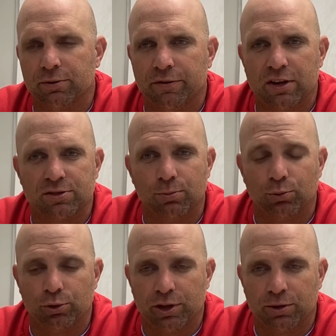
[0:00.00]
We've had some
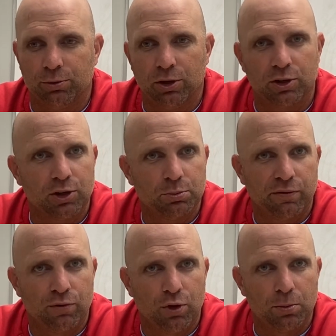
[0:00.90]
really really good
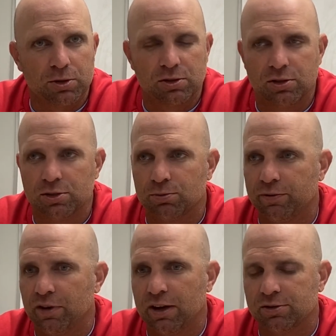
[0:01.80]
performances.
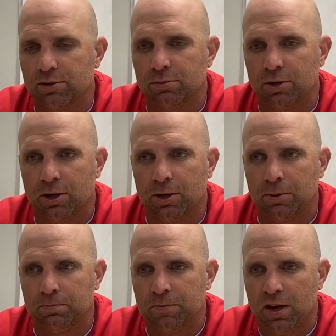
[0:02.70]
We've had some
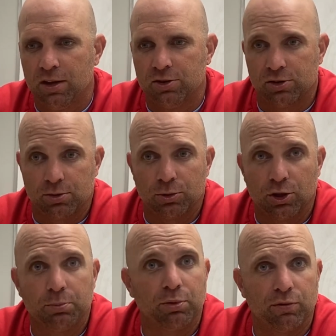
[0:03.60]
um, just some
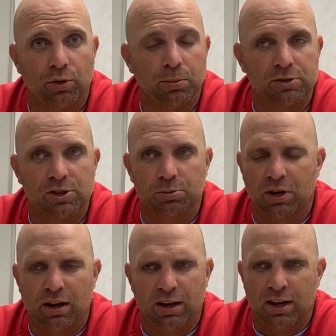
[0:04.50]
good performances, but
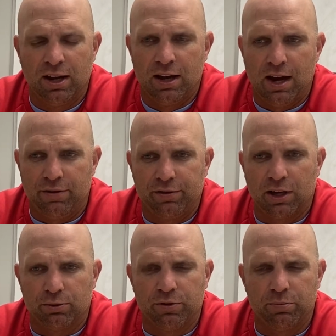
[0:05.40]
I I feel
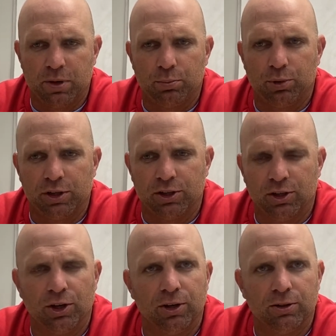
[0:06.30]
like we've been pretty
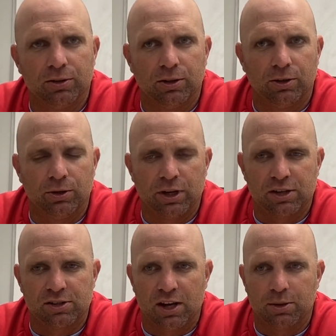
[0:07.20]
good uh, on that
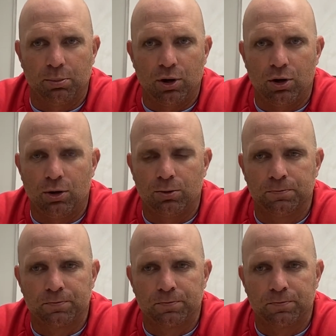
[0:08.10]
side of the ball.